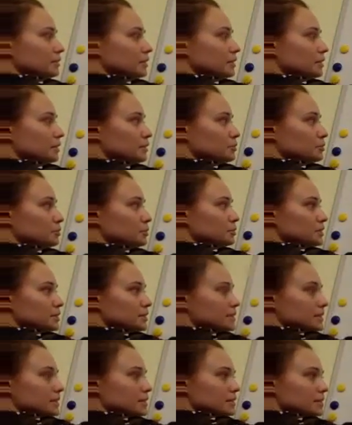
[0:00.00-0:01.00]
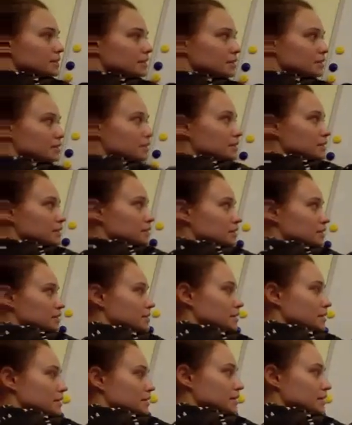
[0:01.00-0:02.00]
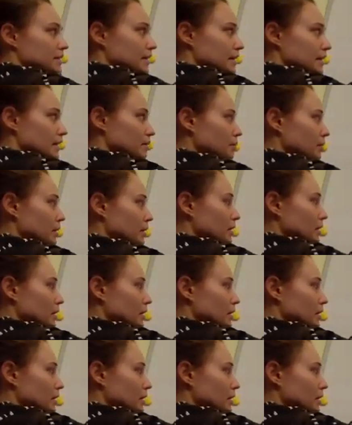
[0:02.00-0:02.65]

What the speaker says: and you will see that it's the same.